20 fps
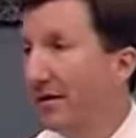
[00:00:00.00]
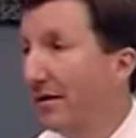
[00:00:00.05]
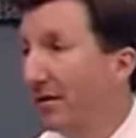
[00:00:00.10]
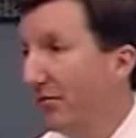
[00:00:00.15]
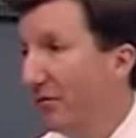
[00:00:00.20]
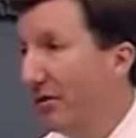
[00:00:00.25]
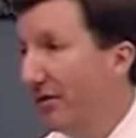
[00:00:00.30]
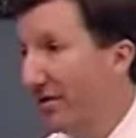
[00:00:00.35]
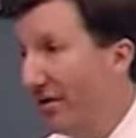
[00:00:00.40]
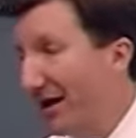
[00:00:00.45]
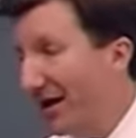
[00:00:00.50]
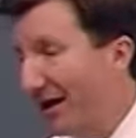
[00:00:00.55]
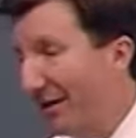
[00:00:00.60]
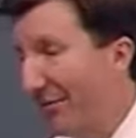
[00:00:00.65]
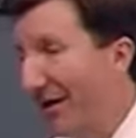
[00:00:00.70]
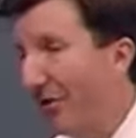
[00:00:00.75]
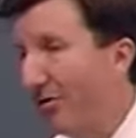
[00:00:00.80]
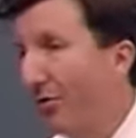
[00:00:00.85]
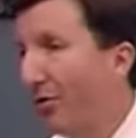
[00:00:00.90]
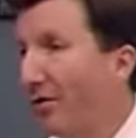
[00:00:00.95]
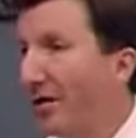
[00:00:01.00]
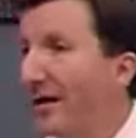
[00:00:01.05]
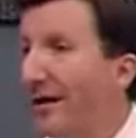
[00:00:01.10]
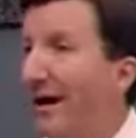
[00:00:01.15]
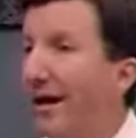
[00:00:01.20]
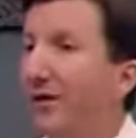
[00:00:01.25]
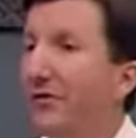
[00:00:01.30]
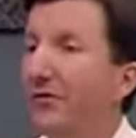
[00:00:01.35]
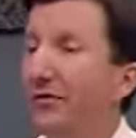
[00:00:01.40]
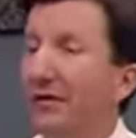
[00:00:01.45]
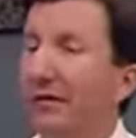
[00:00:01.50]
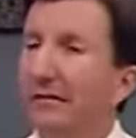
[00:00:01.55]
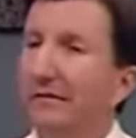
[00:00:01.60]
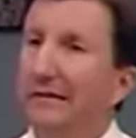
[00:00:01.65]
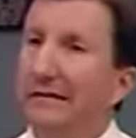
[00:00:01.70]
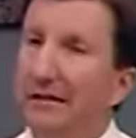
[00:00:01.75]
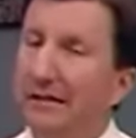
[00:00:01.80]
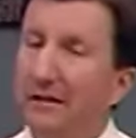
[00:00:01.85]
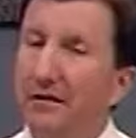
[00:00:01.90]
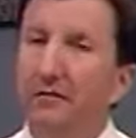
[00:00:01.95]
We've talked about ordination.
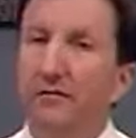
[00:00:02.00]
Well,